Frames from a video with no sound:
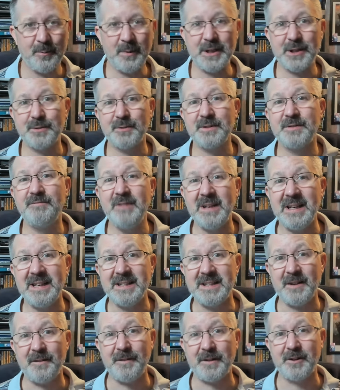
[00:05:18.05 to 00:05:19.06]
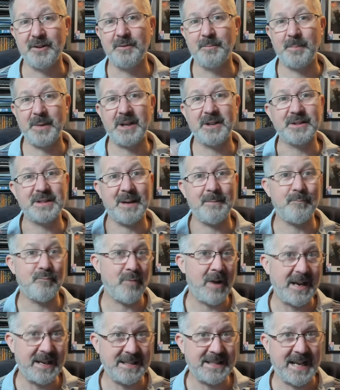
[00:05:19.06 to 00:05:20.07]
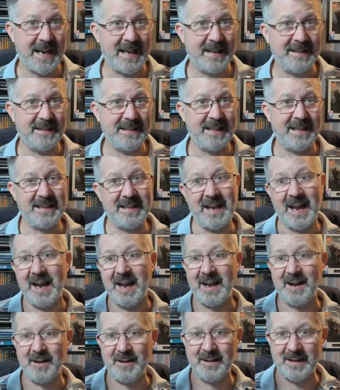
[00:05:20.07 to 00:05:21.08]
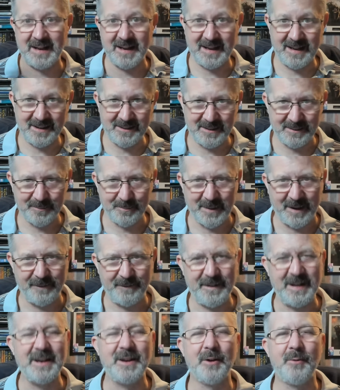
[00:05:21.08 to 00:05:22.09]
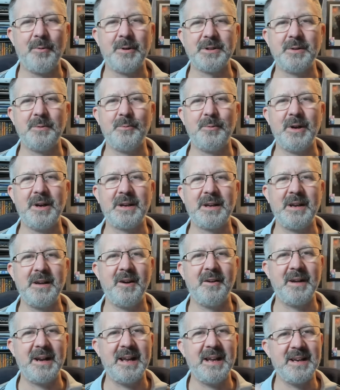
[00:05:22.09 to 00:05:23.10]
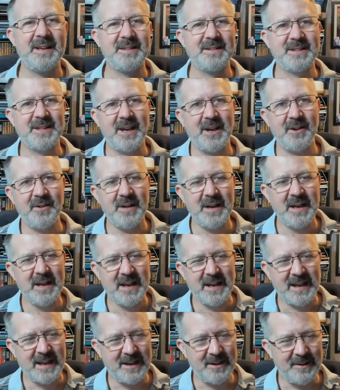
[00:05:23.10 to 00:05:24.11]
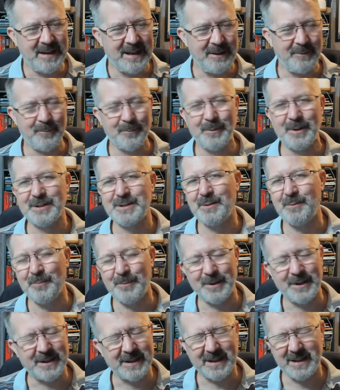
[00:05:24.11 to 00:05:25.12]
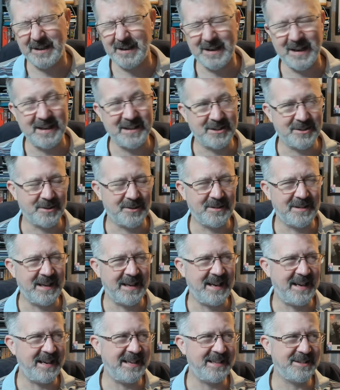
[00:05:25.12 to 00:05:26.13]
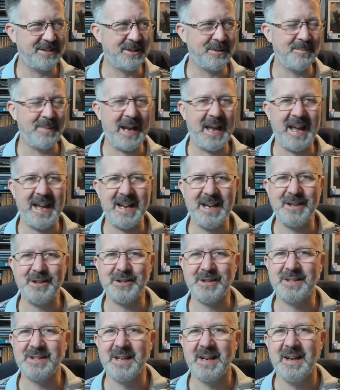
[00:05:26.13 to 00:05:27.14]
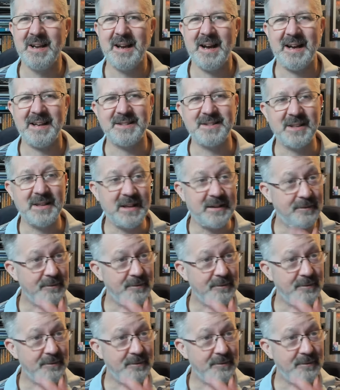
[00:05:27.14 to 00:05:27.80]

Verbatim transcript: which was really difficult because I'm right-handed and my finger wasn't working on here. So it, it wasn't working at all and it took me ages. I suddenly